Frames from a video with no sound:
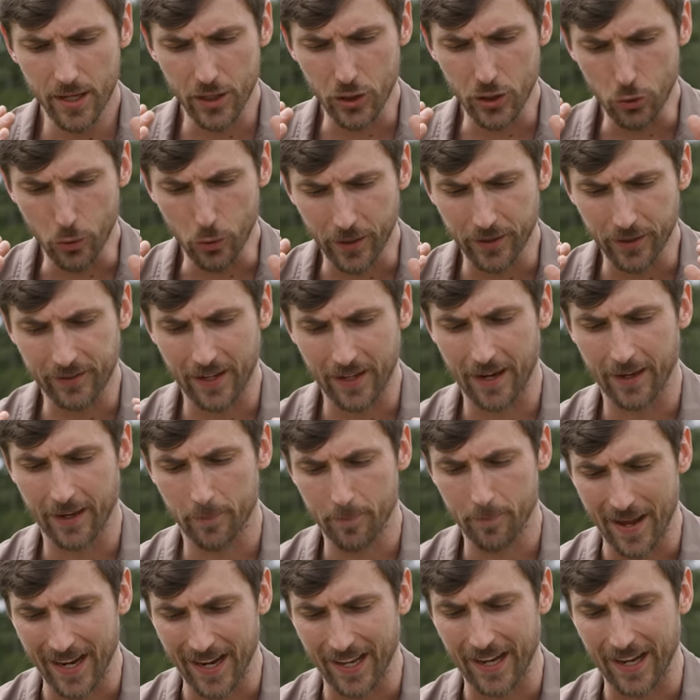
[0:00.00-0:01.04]
You can take
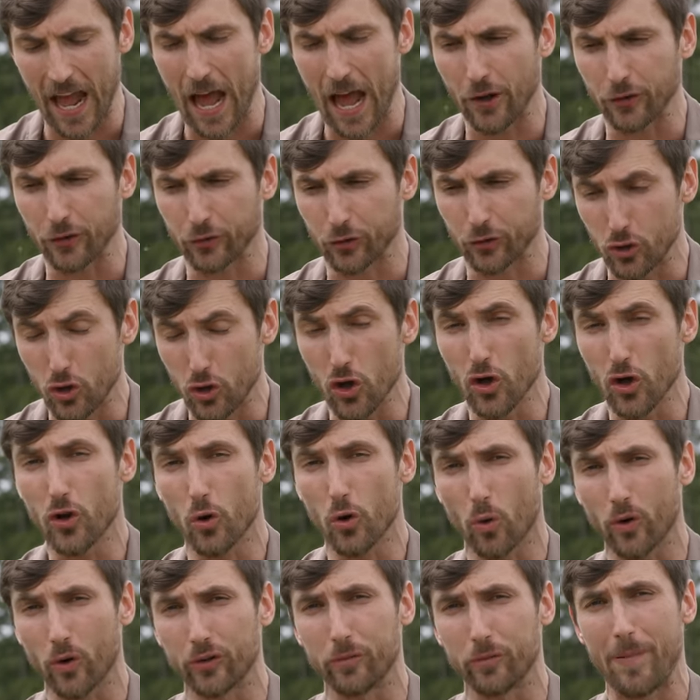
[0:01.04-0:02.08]
make it as good
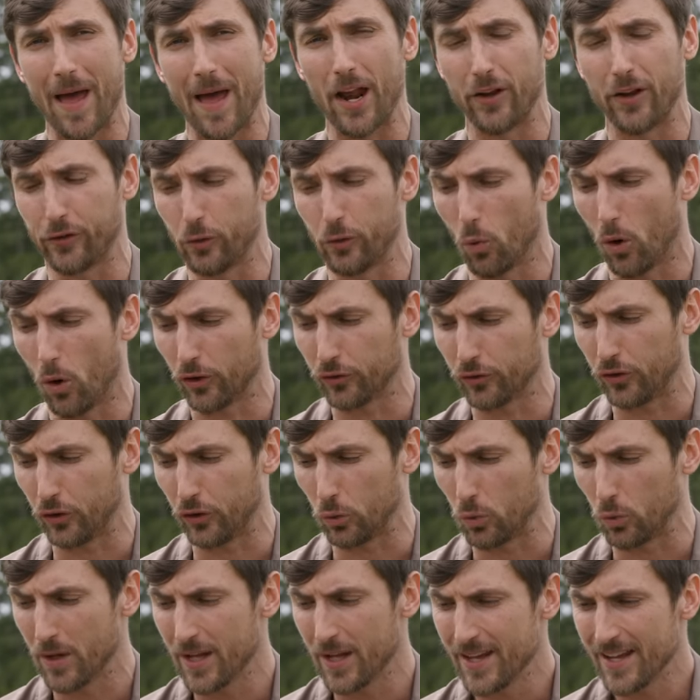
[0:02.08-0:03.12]
or as bad as you want
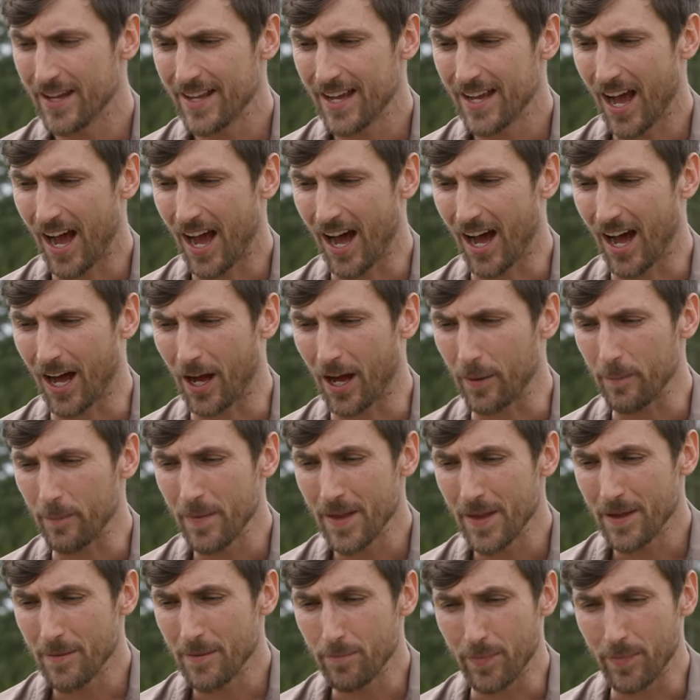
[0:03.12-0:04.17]
to. Uh,
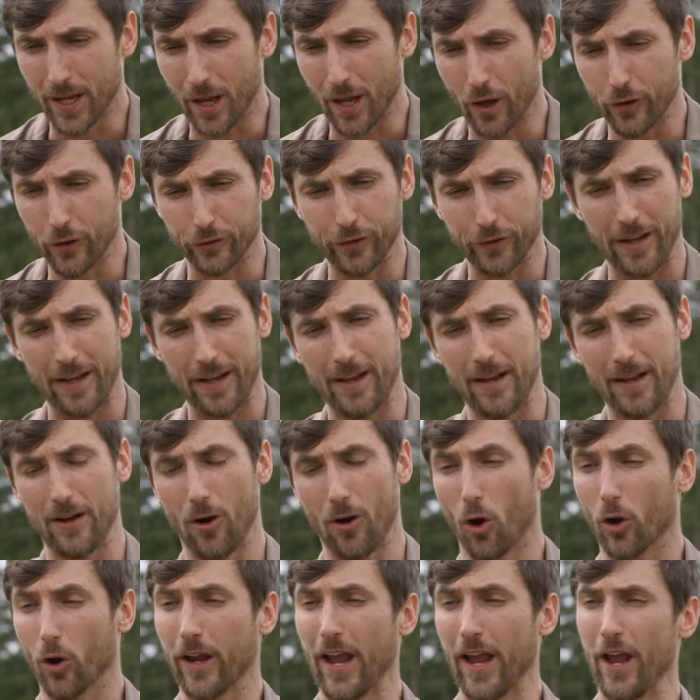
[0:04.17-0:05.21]
because in
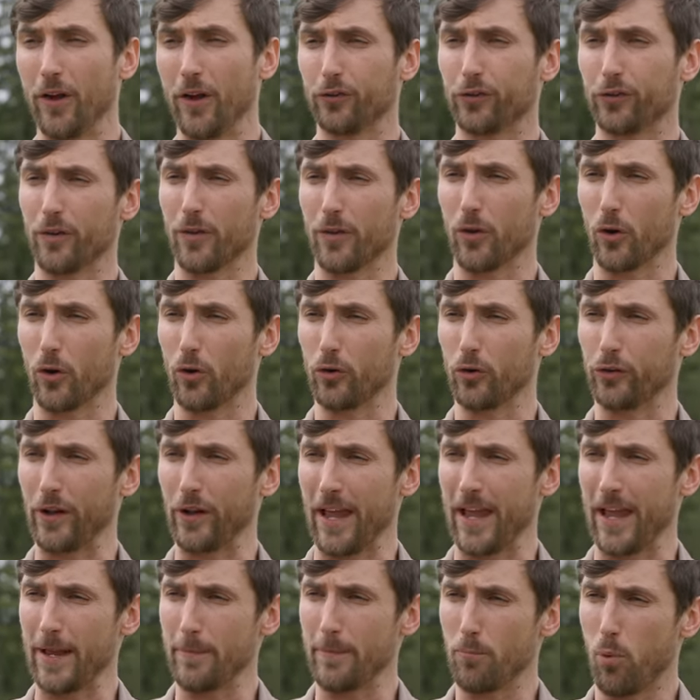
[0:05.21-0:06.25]
our case, there's
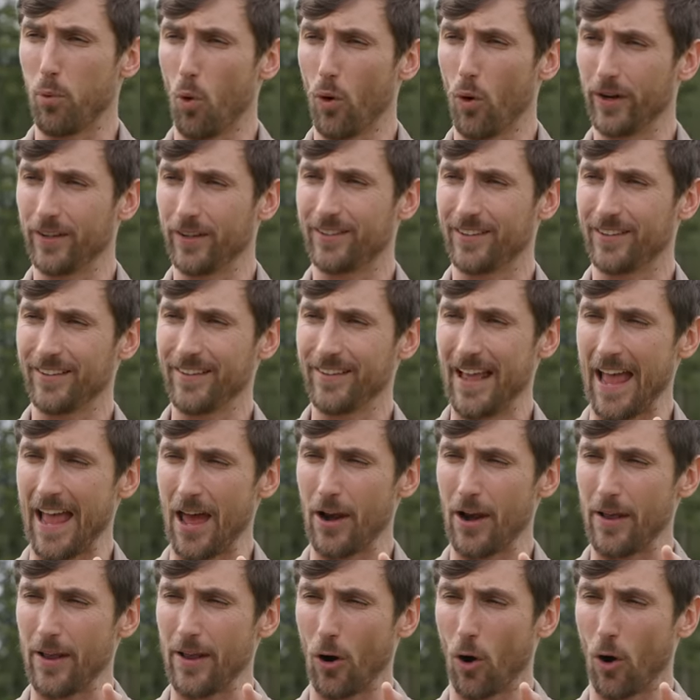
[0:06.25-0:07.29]
a point
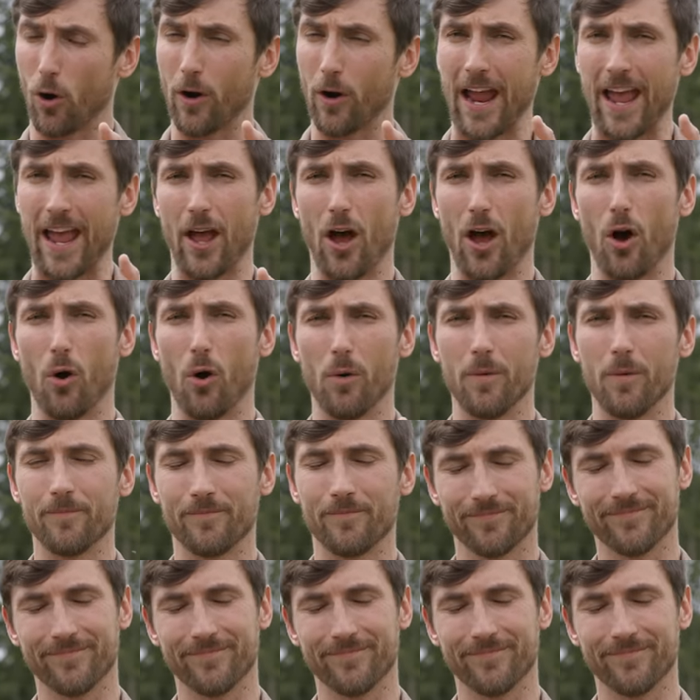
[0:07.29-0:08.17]
at in our AO